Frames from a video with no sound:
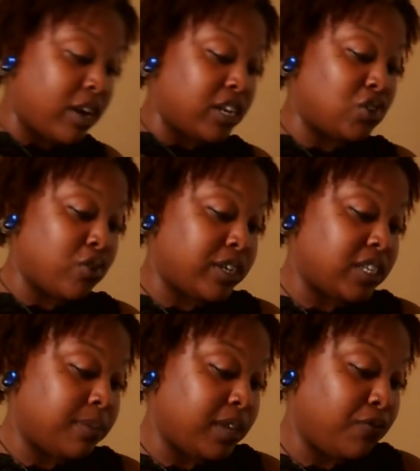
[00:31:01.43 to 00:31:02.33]
try to start
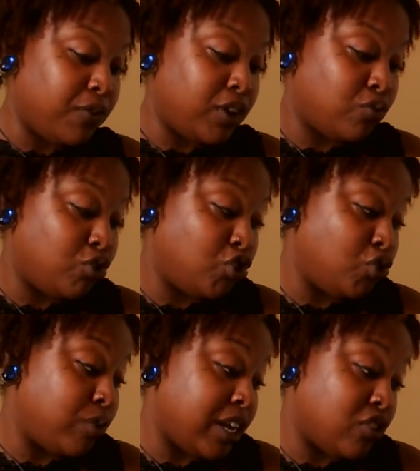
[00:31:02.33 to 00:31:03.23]
something fresh with
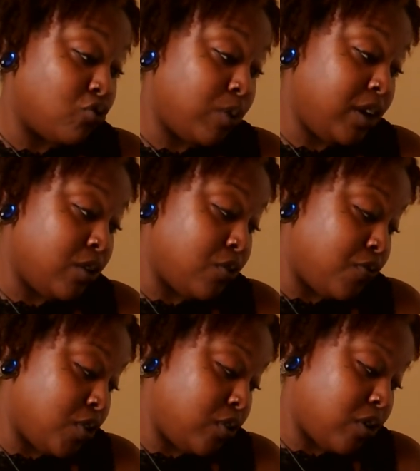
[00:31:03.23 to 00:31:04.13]
you as well,
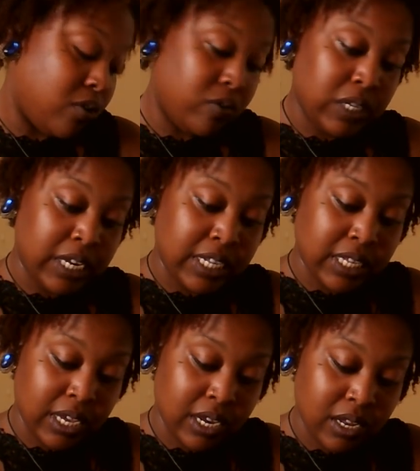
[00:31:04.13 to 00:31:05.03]
Virgos. Let's
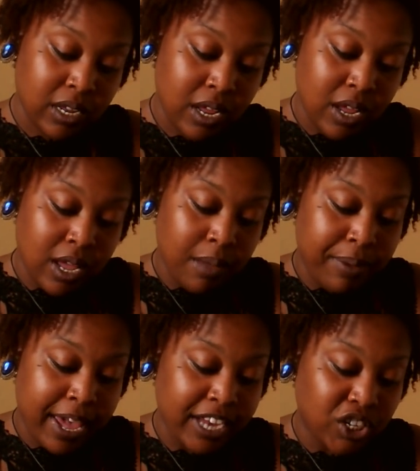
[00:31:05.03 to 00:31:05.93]
get it.
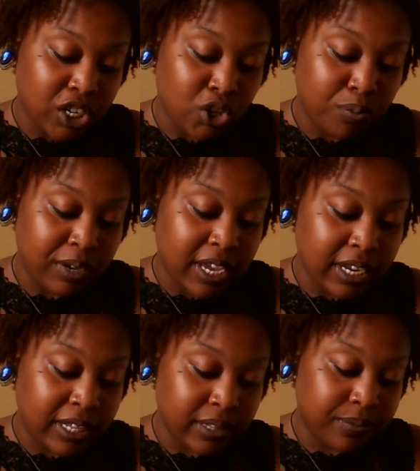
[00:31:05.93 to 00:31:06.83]
Passionate new
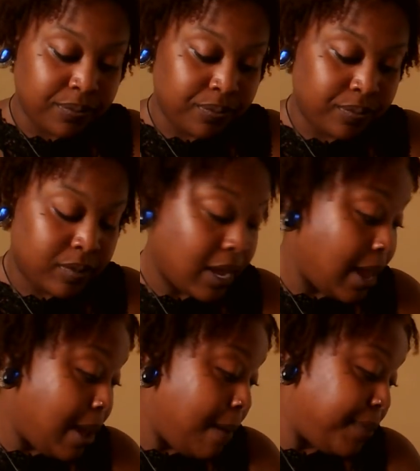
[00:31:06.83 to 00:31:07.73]
beginning.
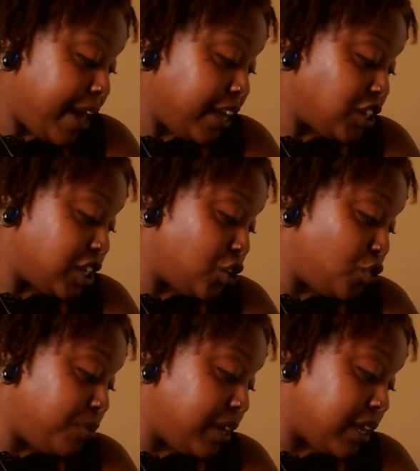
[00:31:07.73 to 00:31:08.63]
Passionate
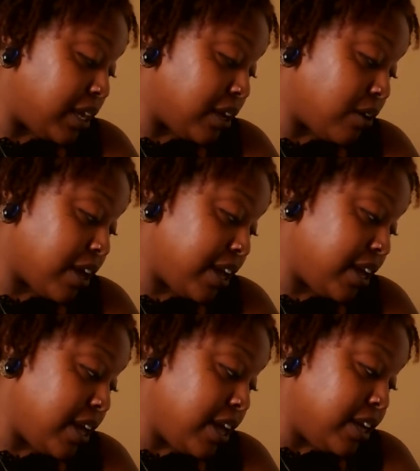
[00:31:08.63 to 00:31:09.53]
new beginning, okay?
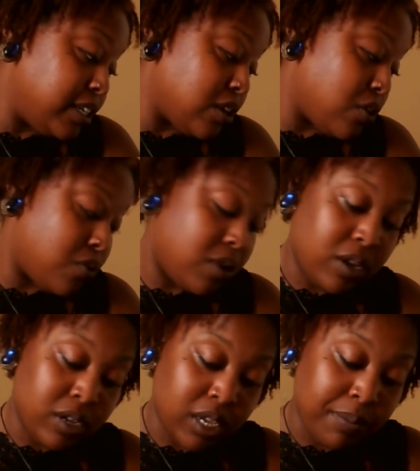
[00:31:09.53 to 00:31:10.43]
So,
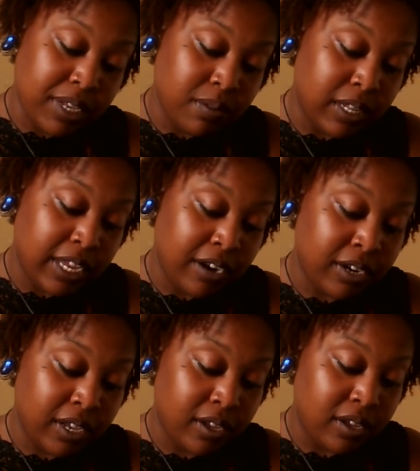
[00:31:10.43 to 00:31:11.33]
give me some
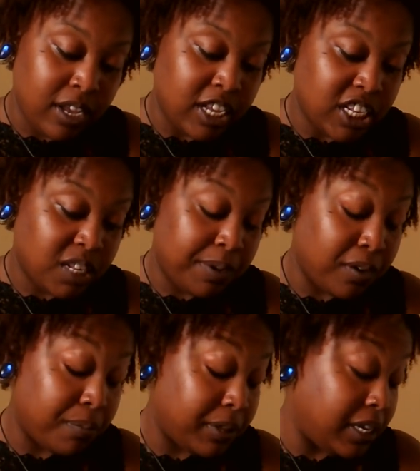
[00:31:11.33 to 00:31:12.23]
clarity,
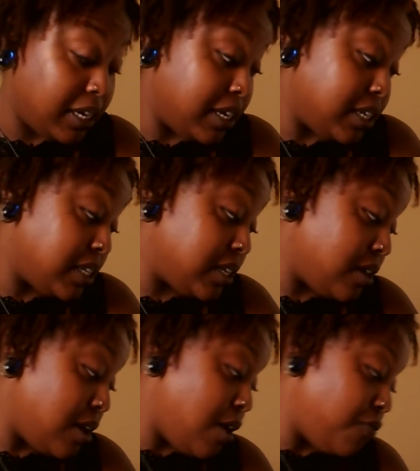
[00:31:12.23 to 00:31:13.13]
Spirit, please.
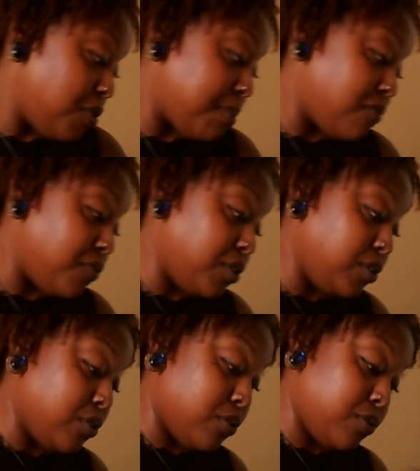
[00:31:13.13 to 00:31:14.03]
For my
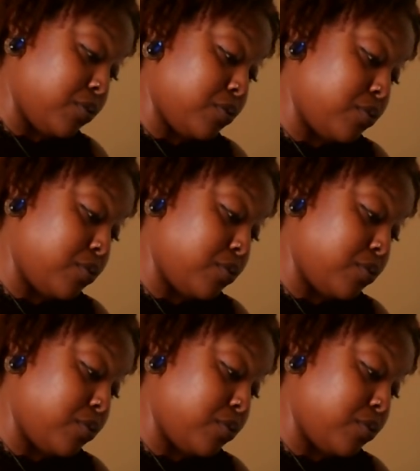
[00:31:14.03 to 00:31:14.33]
vertigo,